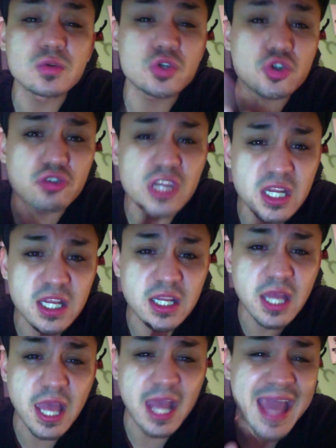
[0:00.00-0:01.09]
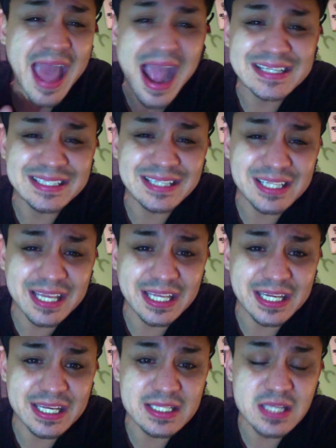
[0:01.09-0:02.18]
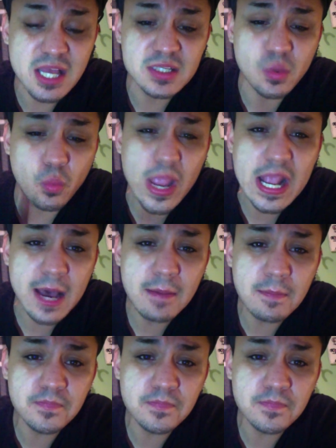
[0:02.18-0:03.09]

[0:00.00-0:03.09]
treat it and act like it is. So wake up,